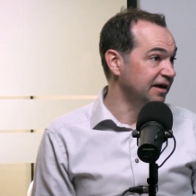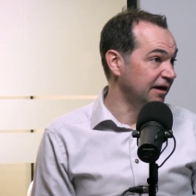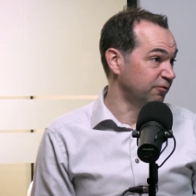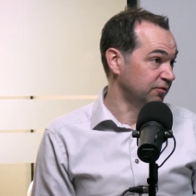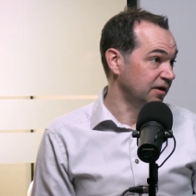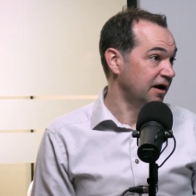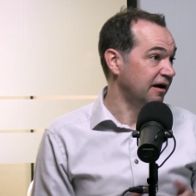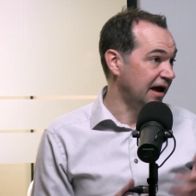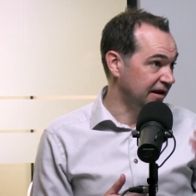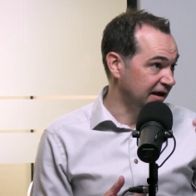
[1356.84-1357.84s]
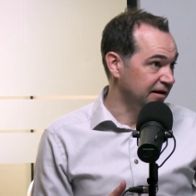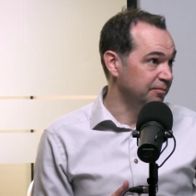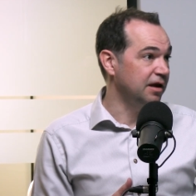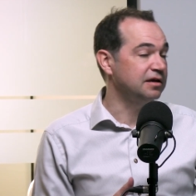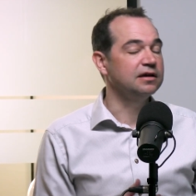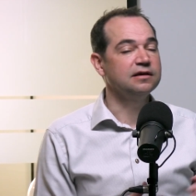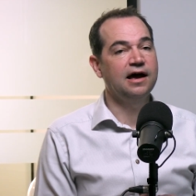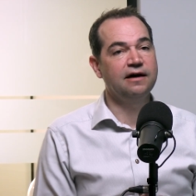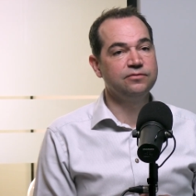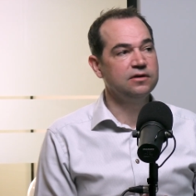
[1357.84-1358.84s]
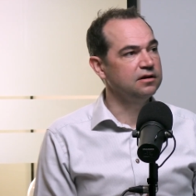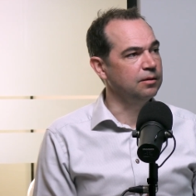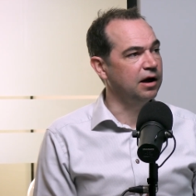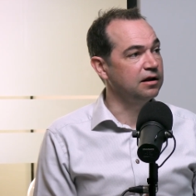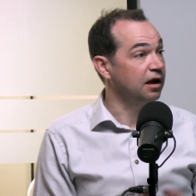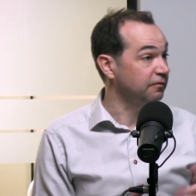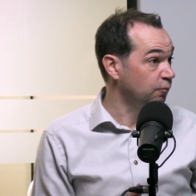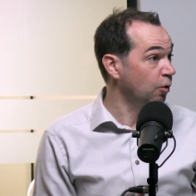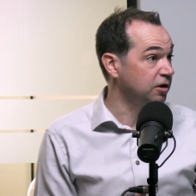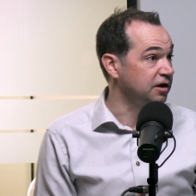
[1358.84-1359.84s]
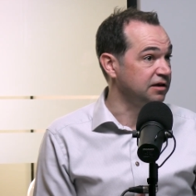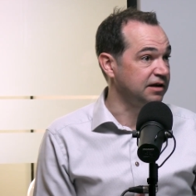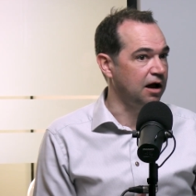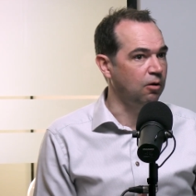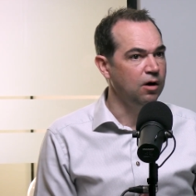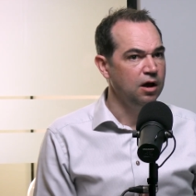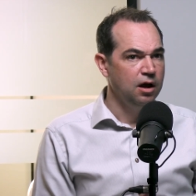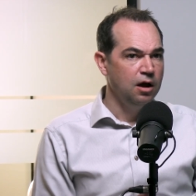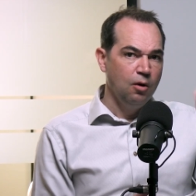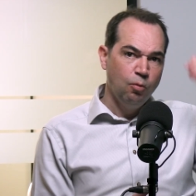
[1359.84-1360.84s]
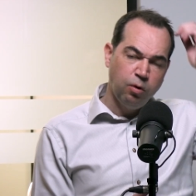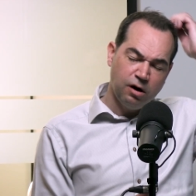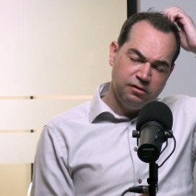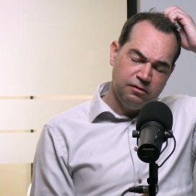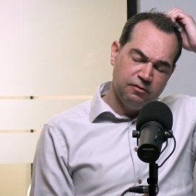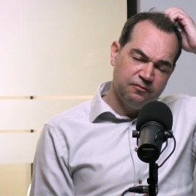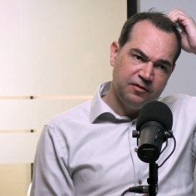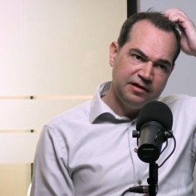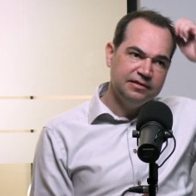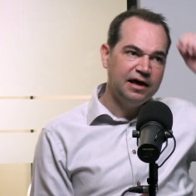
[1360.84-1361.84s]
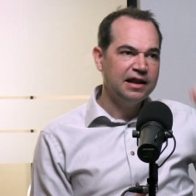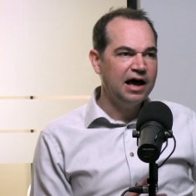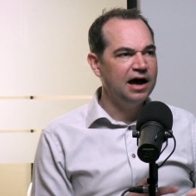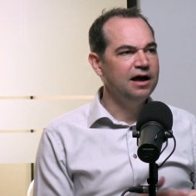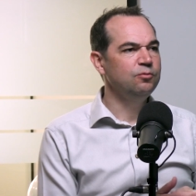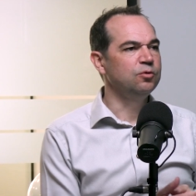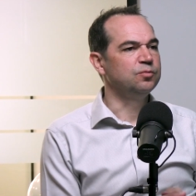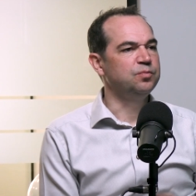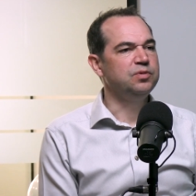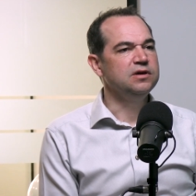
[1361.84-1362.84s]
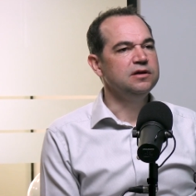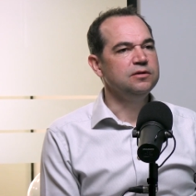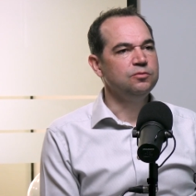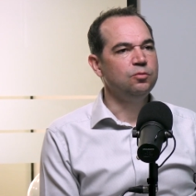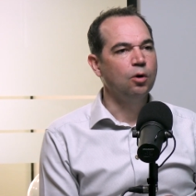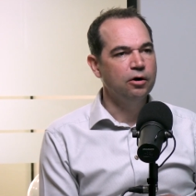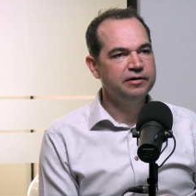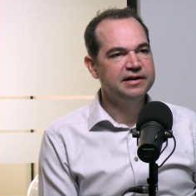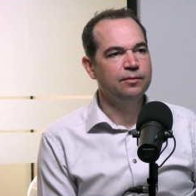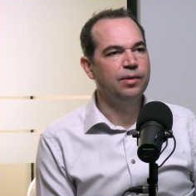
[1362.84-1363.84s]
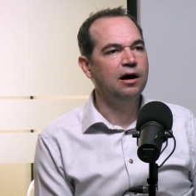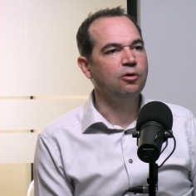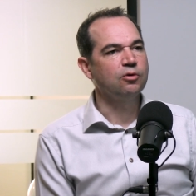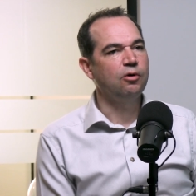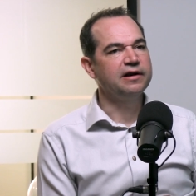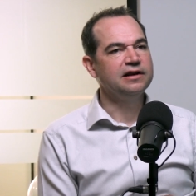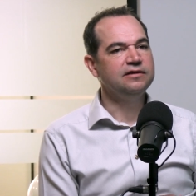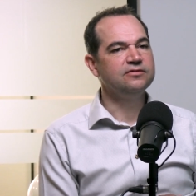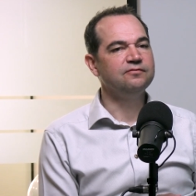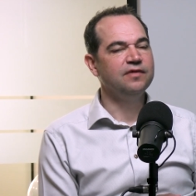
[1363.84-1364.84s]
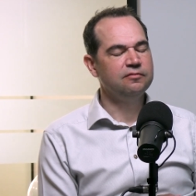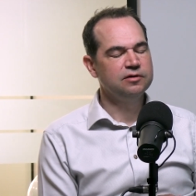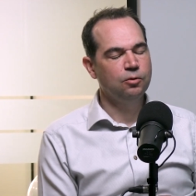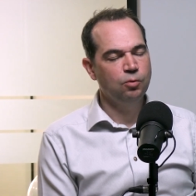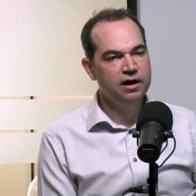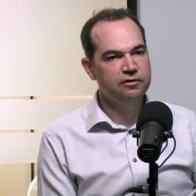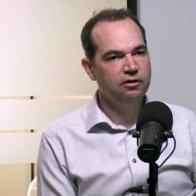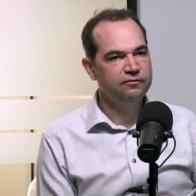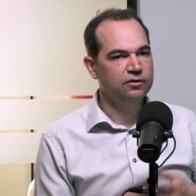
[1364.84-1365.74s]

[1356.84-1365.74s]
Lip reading: the effort there and have the demand AI working now. One thing that I would be worried about, or at least very aware of,